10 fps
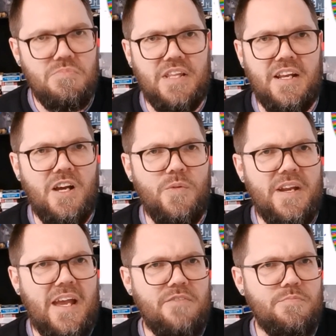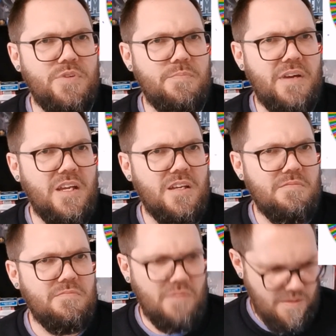Didn't I already have Britt
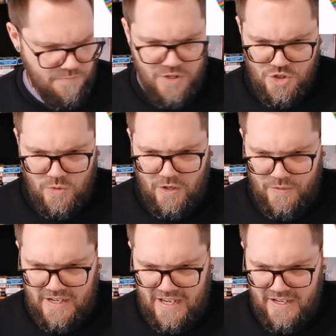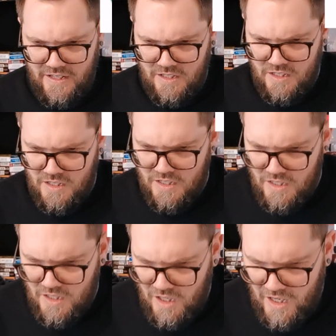Baker? I'm pretty sure I already had her.
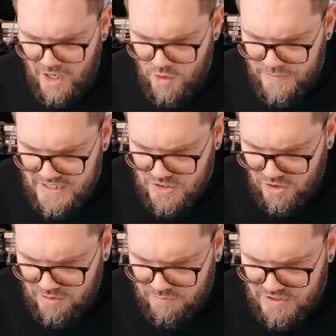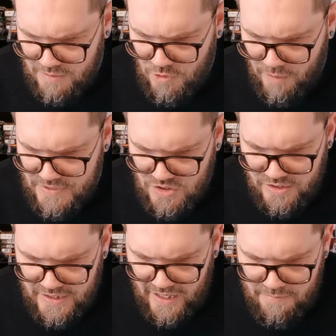I hope there's not some copies on
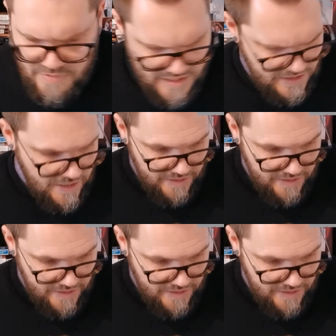here that I missed.